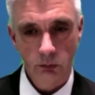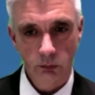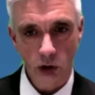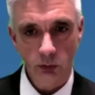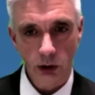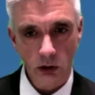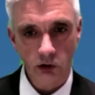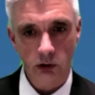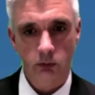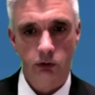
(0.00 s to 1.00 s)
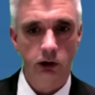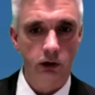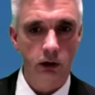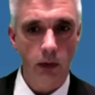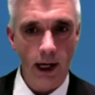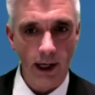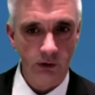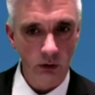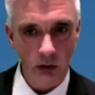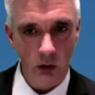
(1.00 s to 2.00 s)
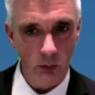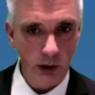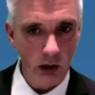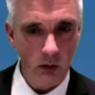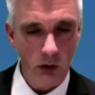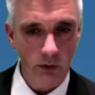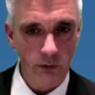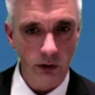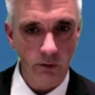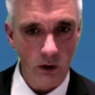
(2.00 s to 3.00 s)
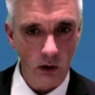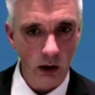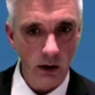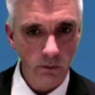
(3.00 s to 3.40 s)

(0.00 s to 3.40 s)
Just because a system hasn't got BR135,